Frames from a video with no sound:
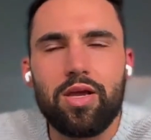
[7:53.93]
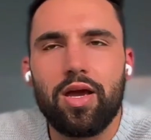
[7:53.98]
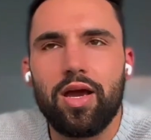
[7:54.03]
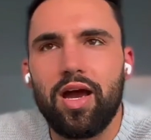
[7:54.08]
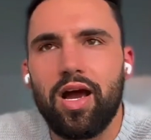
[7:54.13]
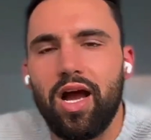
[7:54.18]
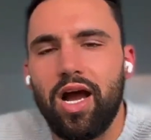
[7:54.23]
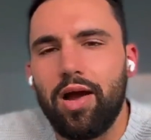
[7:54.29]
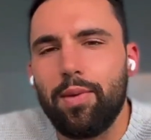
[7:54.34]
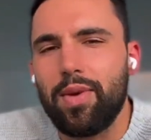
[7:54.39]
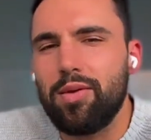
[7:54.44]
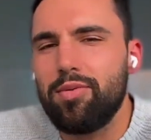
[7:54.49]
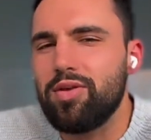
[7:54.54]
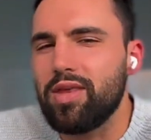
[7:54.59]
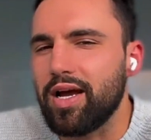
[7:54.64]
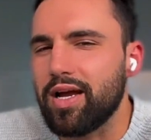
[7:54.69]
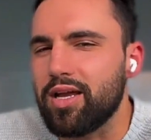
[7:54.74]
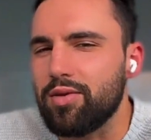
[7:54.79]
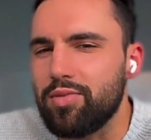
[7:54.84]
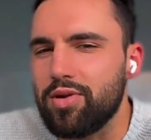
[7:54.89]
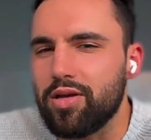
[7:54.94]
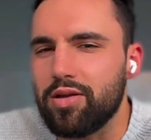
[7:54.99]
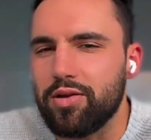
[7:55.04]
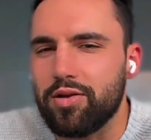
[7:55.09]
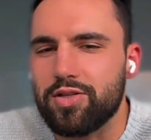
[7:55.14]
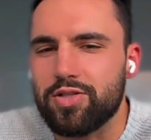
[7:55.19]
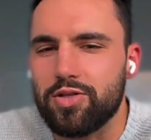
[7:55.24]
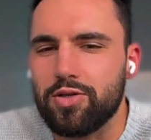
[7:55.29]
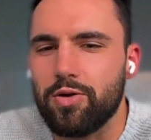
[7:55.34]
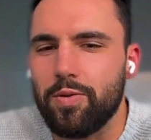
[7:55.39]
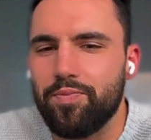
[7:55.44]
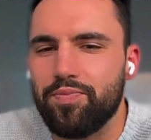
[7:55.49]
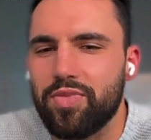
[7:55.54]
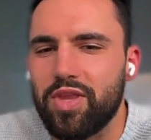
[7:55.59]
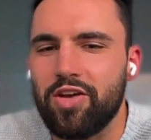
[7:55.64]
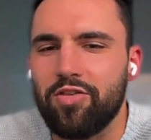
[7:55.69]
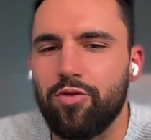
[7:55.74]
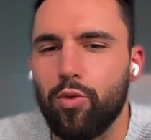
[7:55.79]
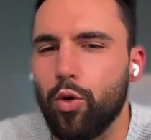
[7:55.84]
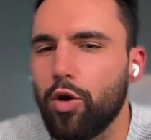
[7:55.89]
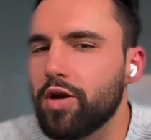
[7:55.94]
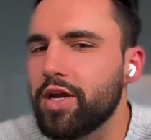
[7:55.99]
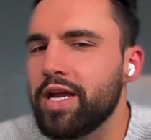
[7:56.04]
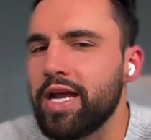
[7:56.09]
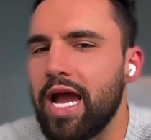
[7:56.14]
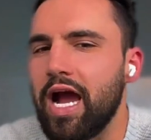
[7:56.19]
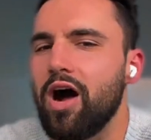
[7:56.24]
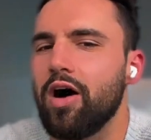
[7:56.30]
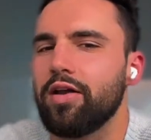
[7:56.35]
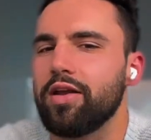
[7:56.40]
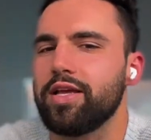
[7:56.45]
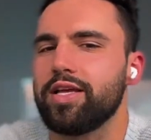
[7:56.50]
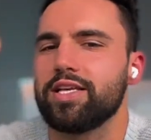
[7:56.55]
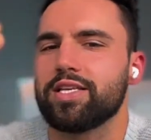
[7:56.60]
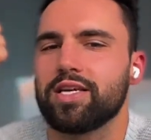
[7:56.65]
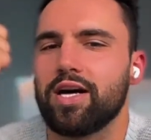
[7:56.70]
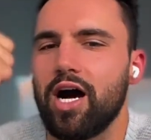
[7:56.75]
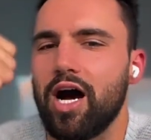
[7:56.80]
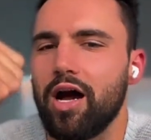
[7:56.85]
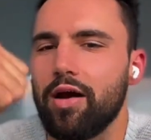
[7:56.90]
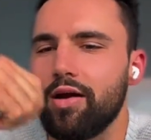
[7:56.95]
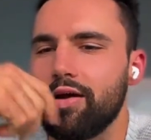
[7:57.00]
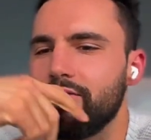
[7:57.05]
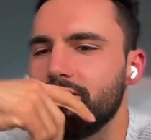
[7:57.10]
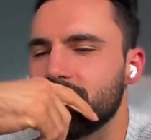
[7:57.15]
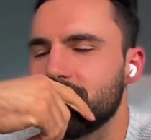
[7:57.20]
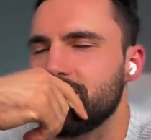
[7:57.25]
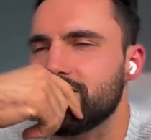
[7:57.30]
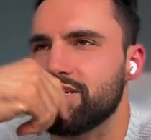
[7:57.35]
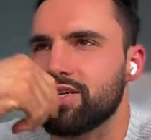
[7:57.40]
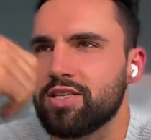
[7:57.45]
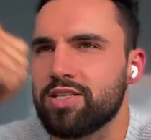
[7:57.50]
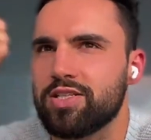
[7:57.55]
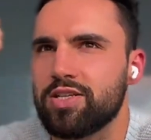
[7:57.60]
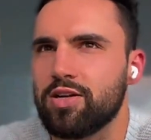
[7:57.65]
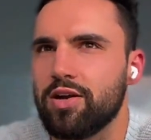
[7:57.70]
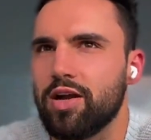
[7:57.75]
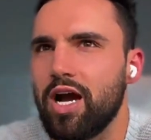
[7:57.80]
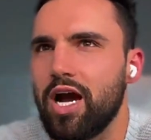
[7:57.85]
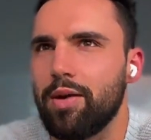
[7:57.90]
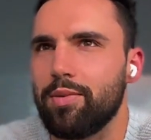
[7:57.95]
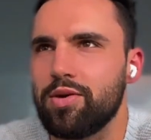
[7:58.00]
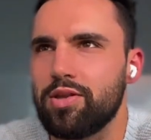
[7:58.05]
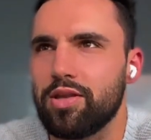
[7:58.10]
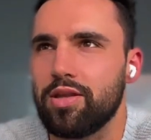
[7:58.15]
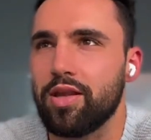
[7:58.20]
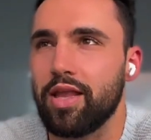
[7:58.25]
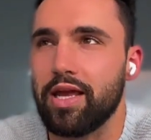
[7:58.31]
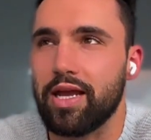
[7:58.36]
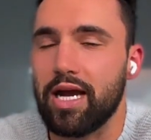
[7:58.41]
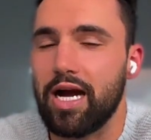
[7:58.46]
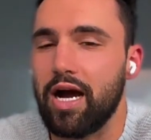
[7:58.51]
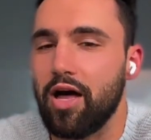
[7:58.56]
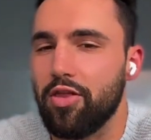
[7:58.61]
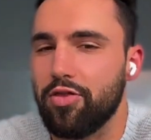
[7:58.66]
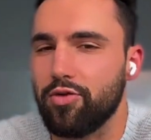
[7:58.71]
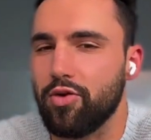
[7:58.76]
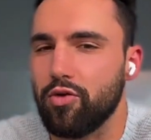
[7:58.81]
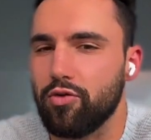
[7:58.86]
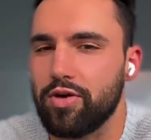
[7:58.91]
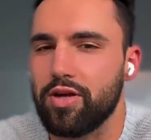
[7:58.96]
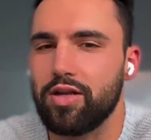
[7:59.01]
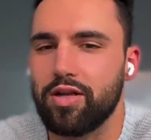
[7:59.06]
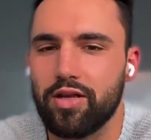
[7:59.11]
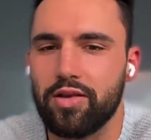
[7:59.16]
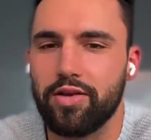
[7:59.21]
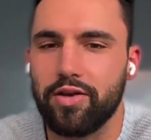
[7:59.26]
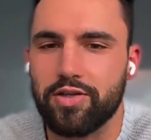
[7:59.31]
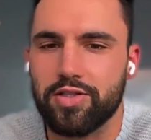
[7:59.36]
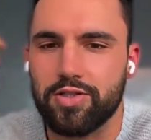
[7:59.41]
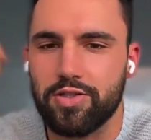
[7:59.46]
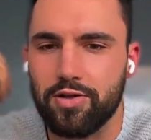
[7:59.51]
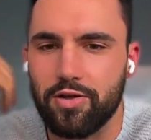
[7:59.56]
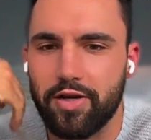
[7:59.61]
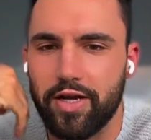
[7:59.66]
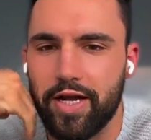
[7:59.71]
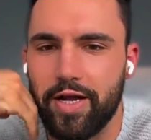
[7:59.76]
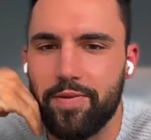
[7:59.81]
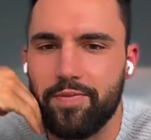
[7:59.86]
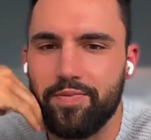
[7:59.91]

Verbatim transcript: maybe, maybe that could be in there too. If working out is a hot, if it is considered a hobby, then like I'll throw reading in there